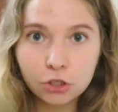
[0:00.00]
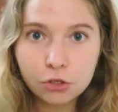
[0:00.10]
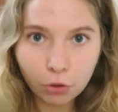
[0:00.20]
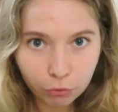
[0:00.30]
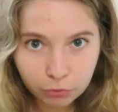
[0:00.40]

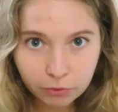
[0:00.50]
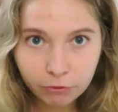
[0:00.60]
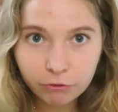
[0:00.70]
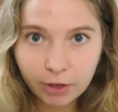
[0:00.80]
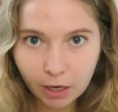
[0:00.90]
so
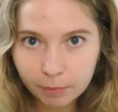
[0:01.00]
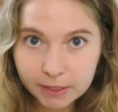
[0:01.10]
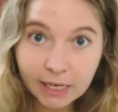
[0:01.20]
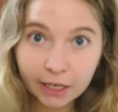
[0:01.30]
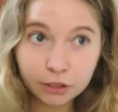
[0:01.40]
fed up
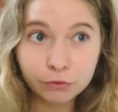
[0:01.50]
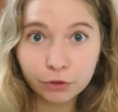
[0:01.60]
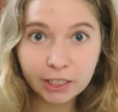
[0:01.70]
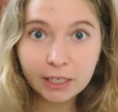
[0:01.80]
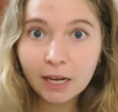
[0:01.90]
and tired of
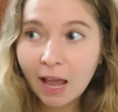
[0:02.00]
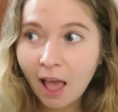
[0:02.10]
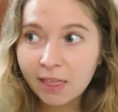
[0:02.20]
reading